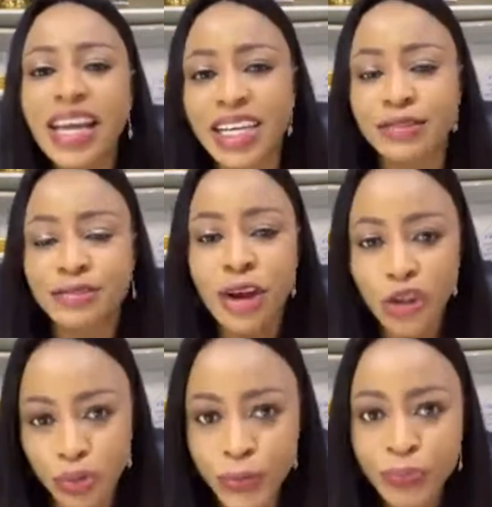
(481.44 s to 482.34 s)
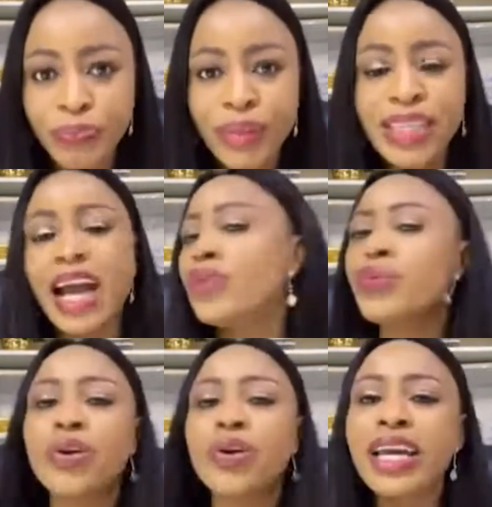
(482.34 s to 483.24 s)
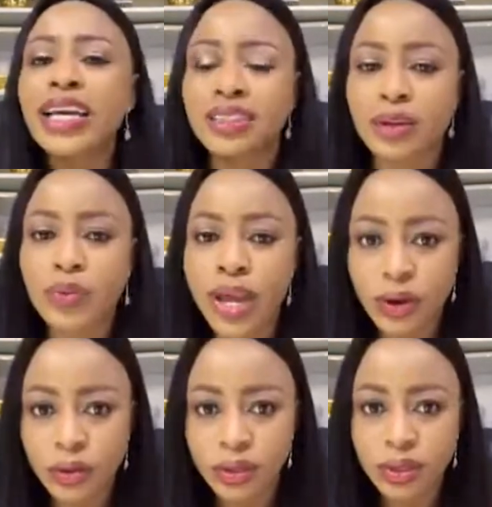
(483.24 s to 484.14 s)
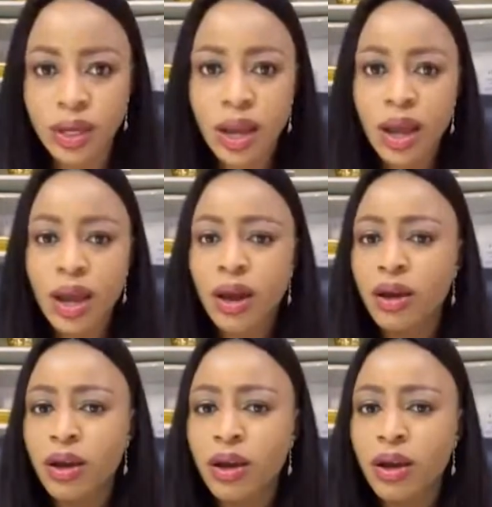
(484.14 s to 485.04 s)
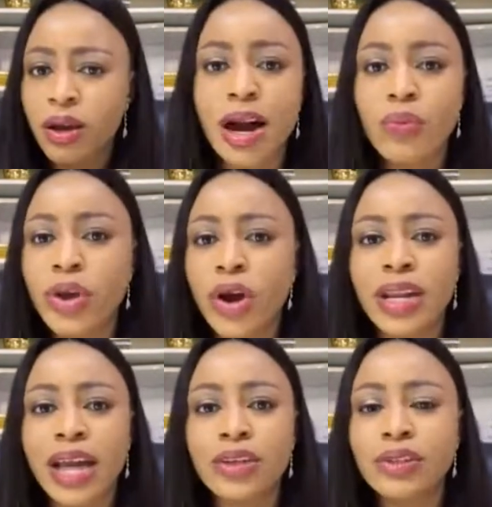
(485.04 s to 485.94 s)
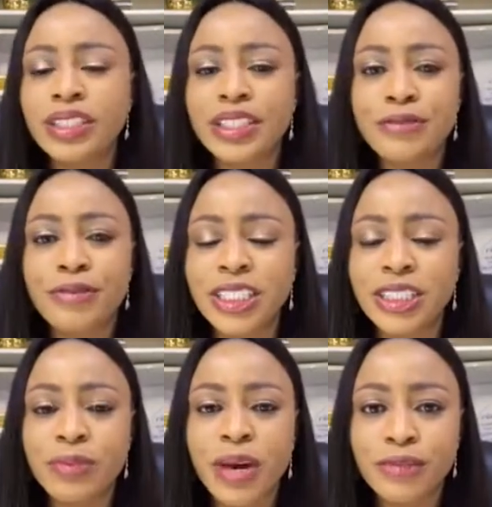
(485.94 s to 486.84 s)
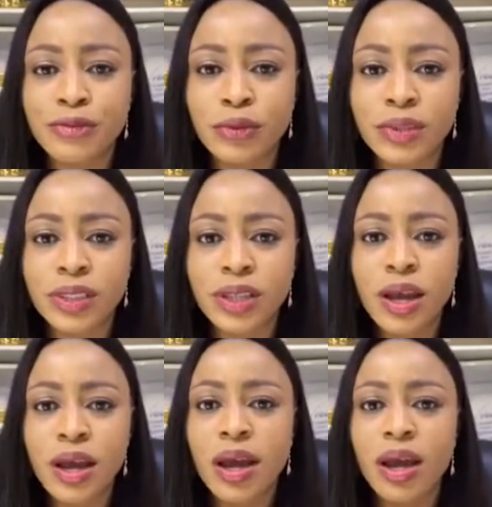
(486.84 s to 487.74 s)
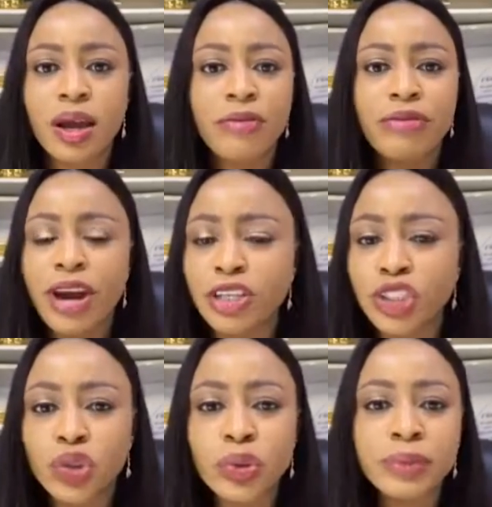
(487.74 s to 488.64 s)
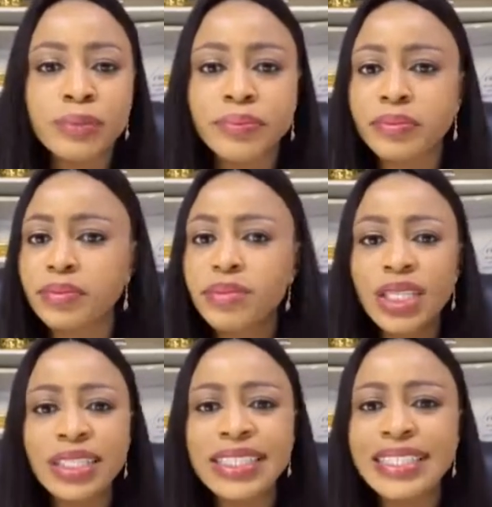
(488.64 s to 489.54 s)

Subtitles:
market value that you will not get somewhere else. Just like we all are using different smartphones. Very soon,